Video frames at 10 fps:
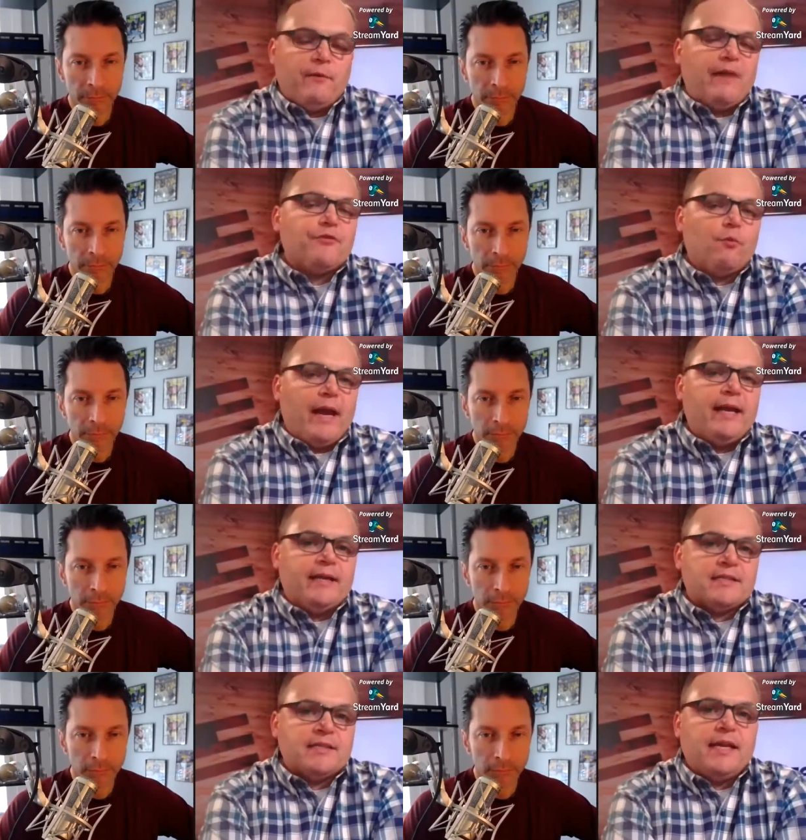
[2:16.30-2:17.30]
Speaker 1: I think we have to
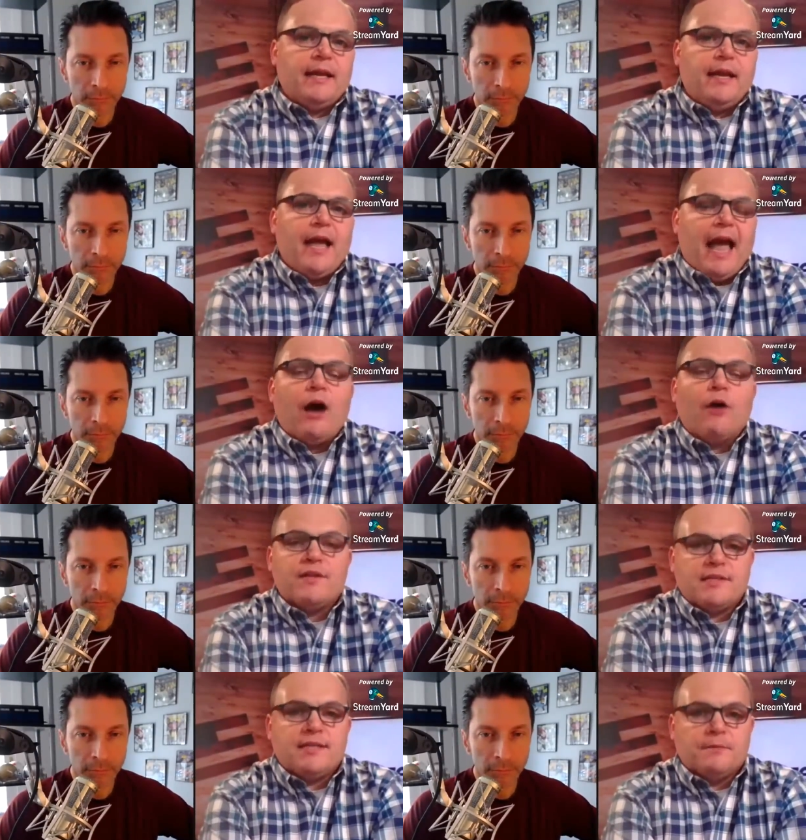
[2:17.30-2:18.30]
wait and see how
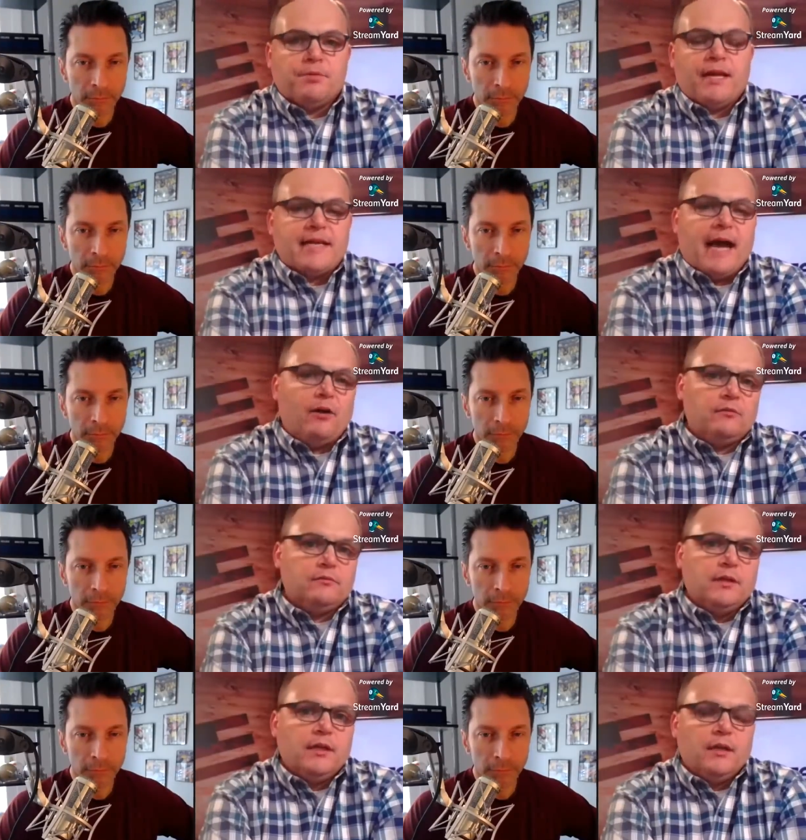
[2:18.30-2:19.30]
the season plays out
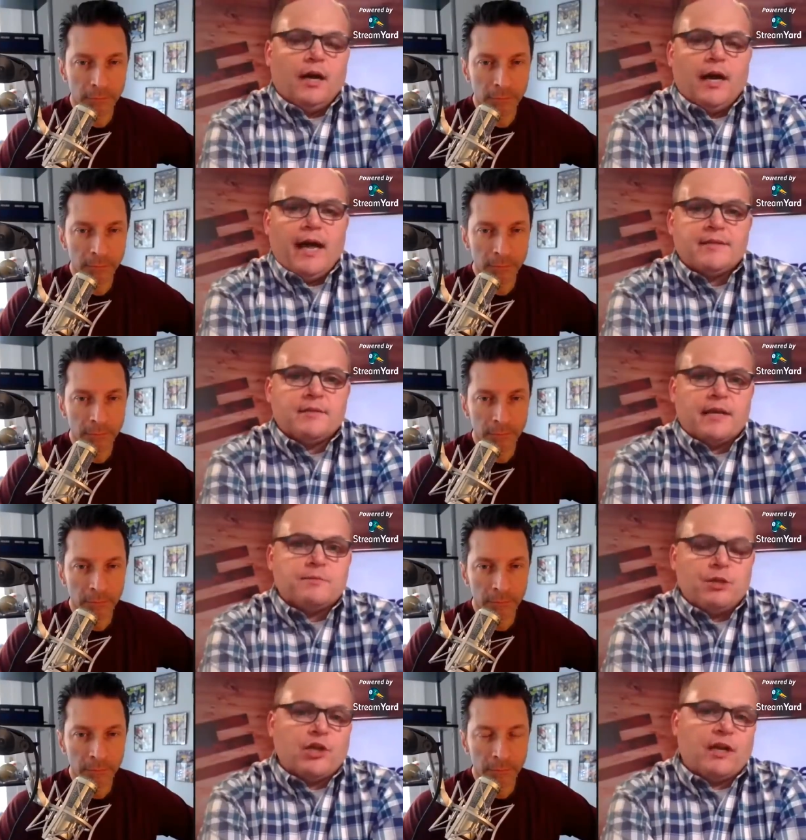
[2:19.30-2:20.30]
uh, as
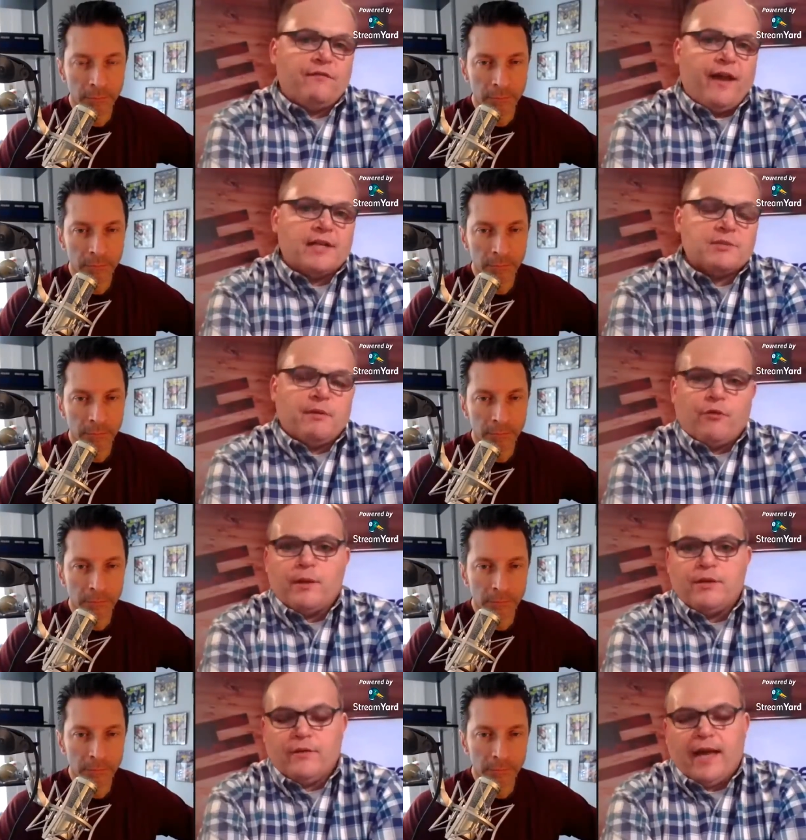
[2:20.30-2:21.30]
as Michigan fans
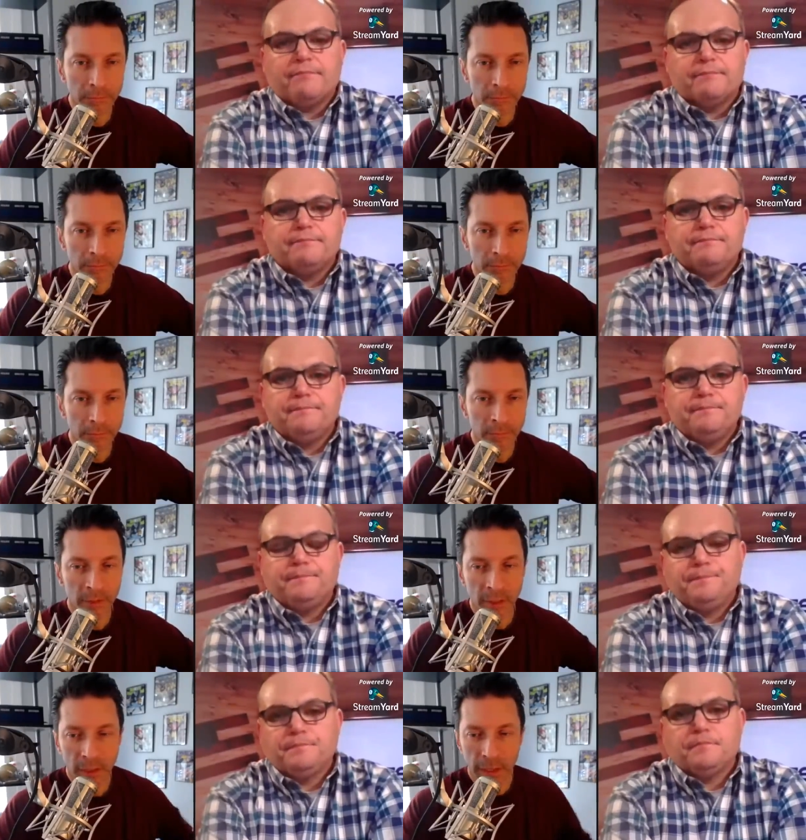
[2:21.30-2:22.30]
before we do that.
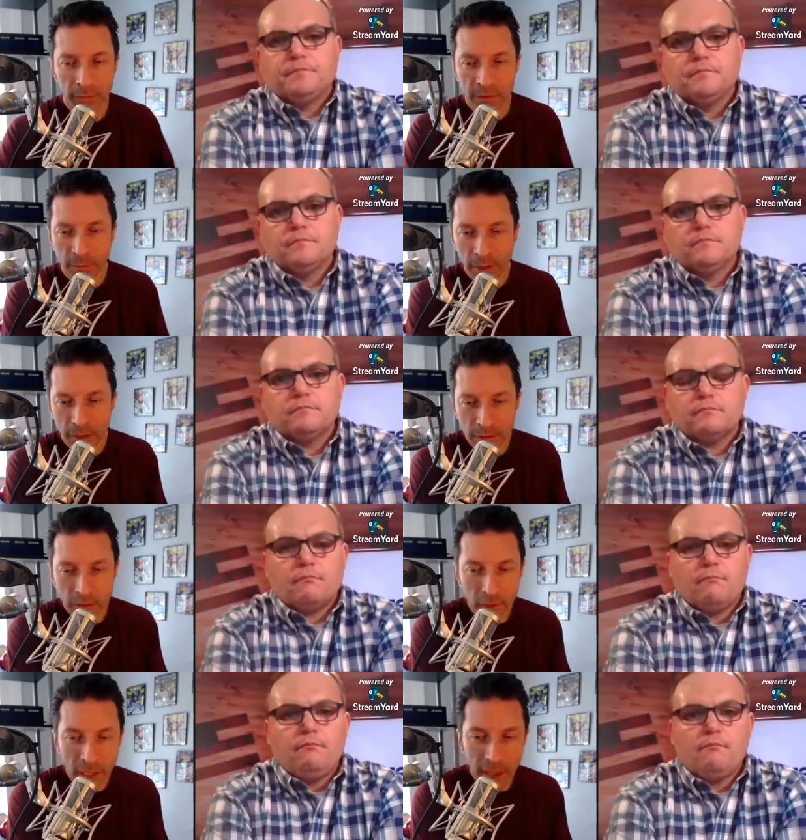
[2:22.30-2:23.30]
Speaker 2: I responded to
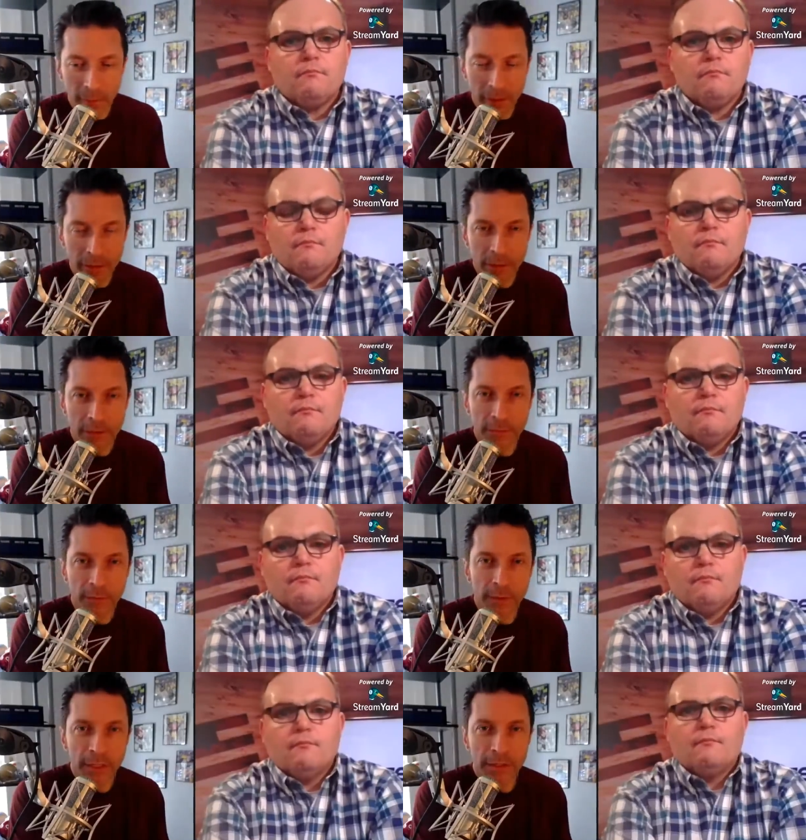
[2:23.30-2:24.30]
a commenter just a few
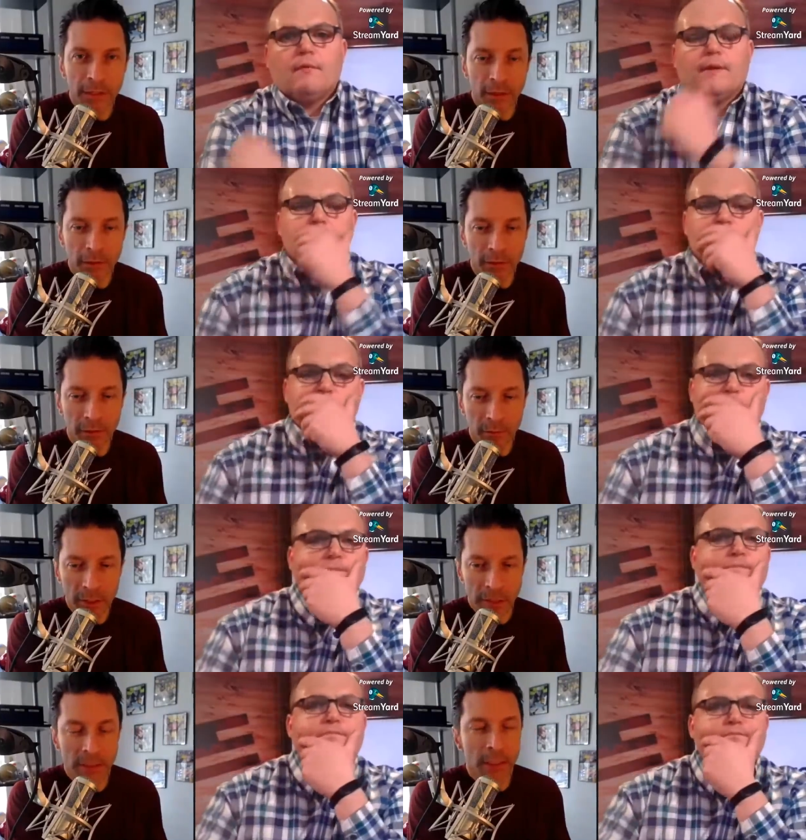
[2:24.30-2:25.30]
minutes ago who
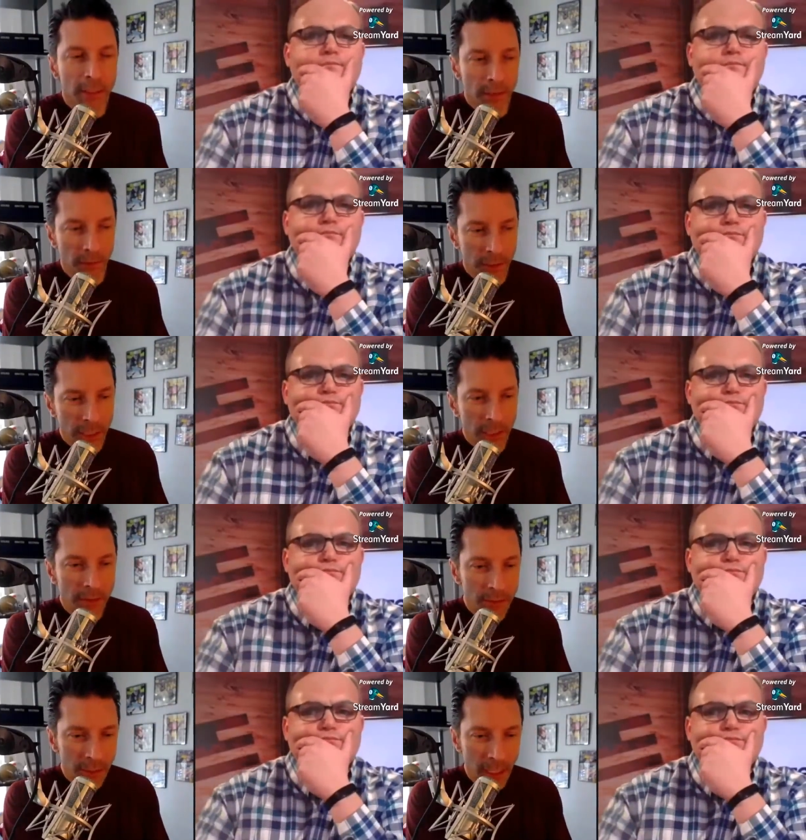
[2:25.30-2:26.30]
was looking at the
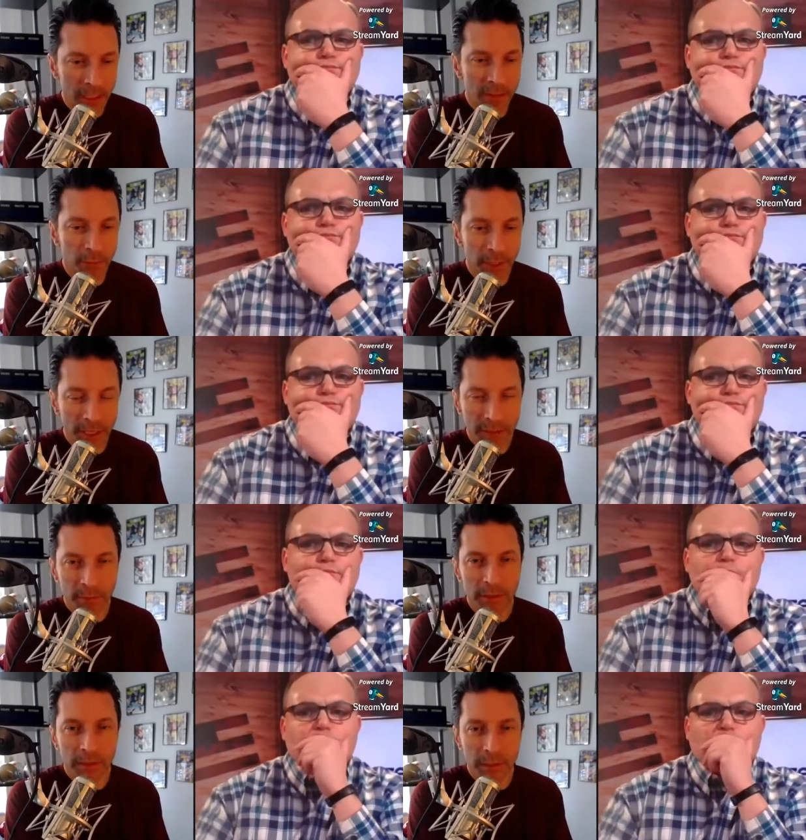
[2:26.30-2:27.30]
tangible
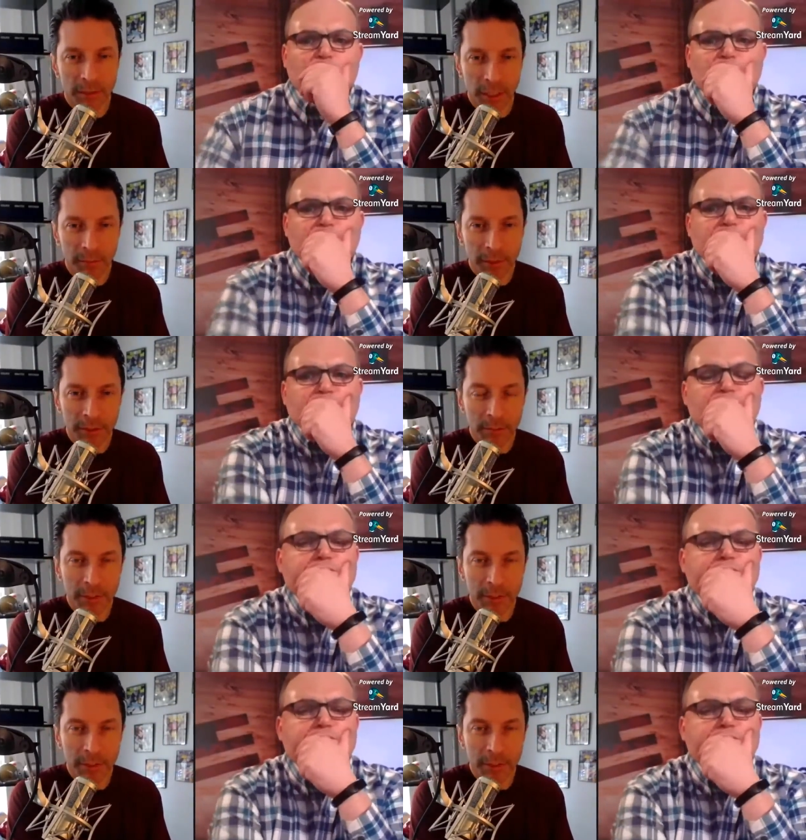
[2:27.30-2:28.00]
aspect of the championship